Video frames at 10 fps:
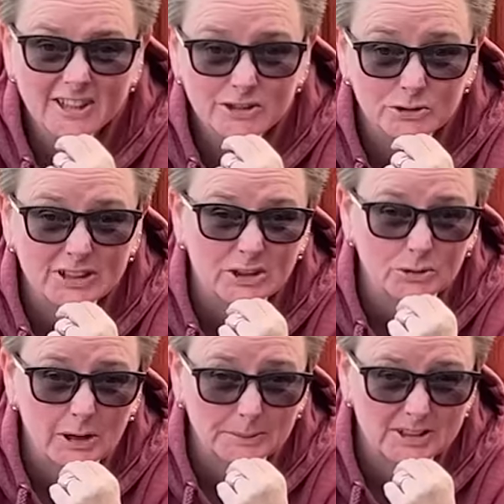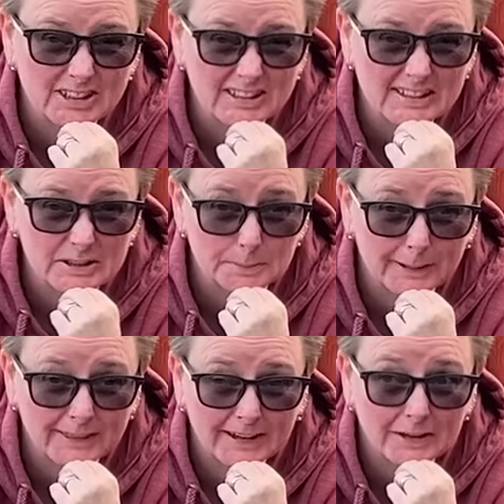So the grown-up serious
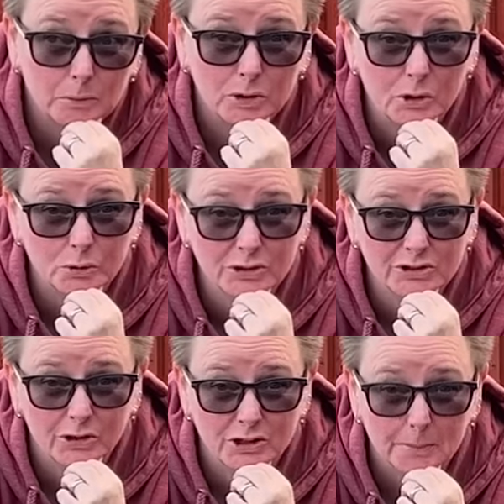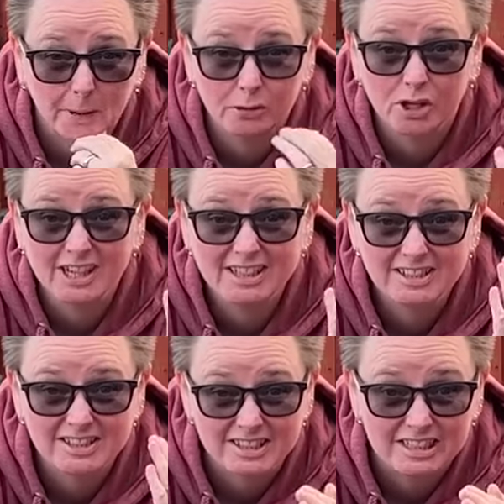bit then, we're going to talk about
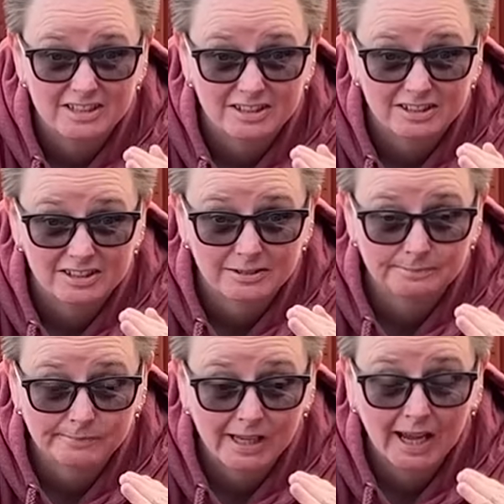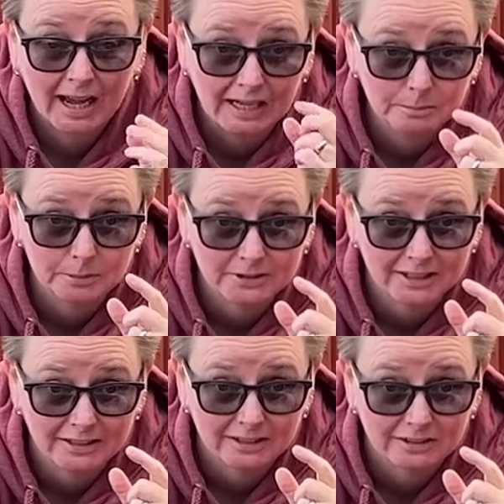seasons. In
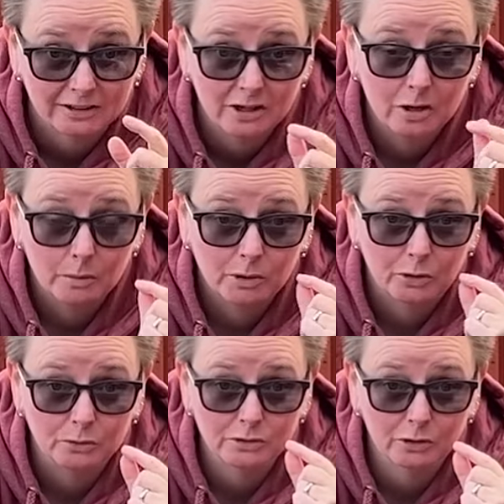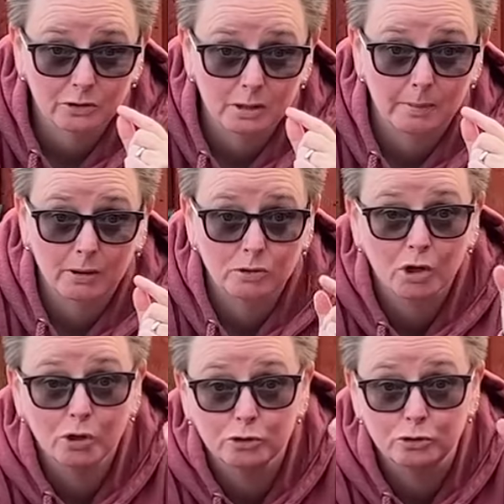particular, we're going to talk about
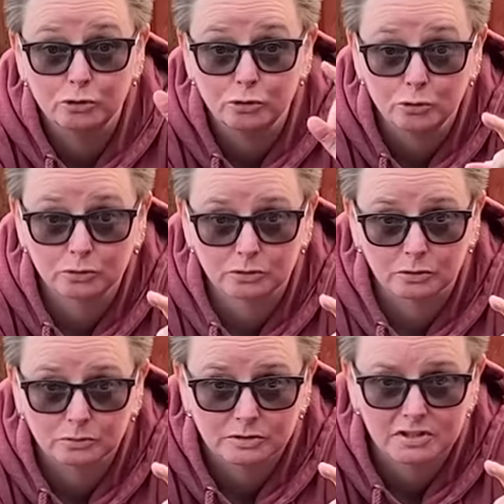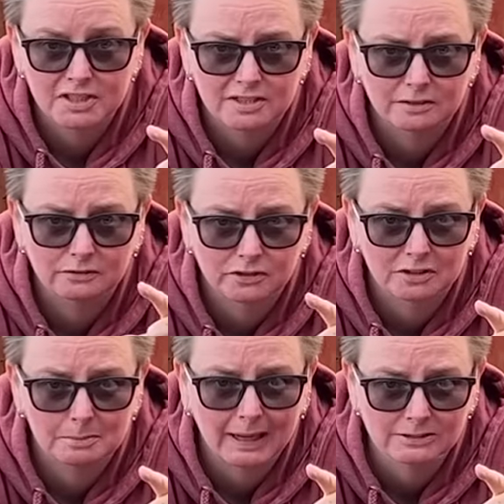your growing season for
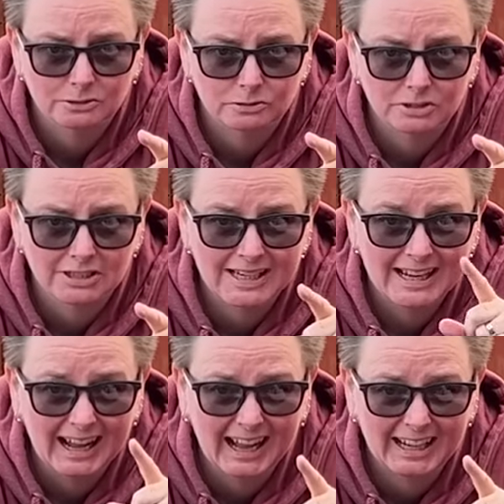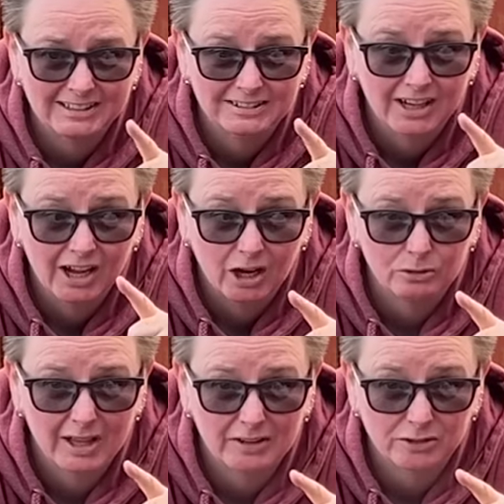tomatoes and how
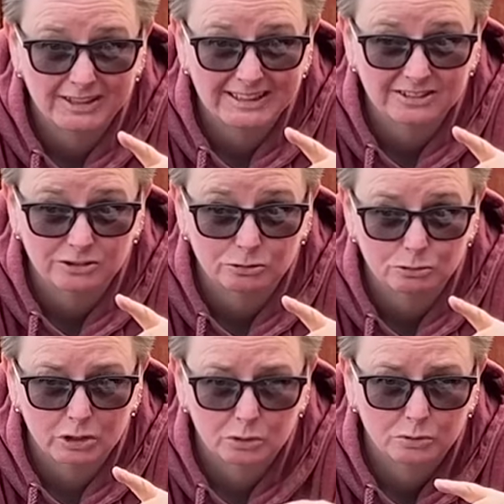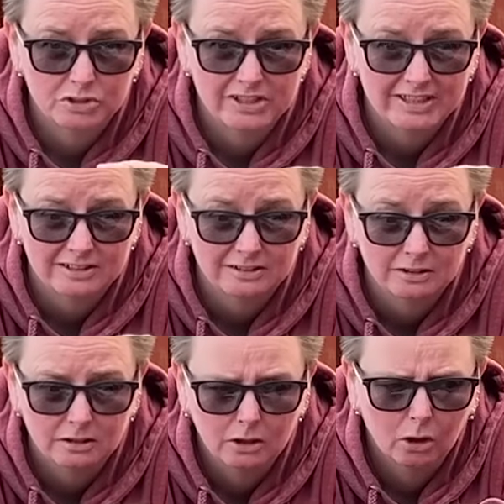that relates to the growing season
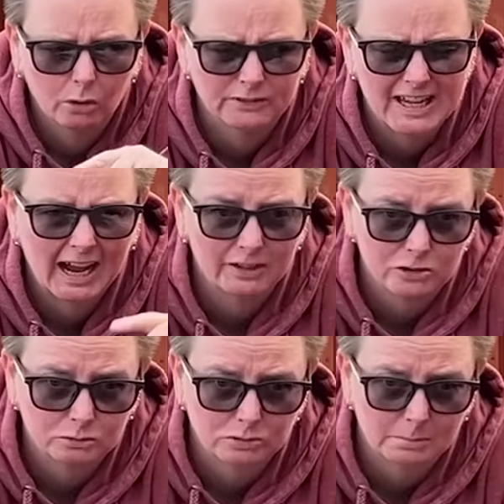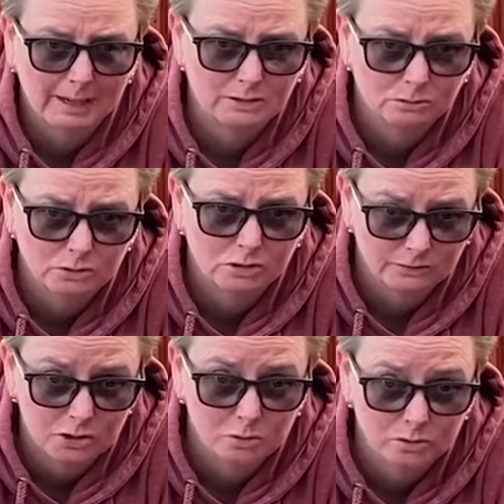of the actual tomatoes
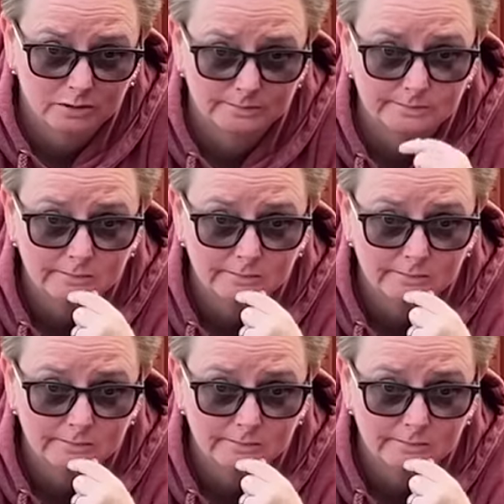you've chosen.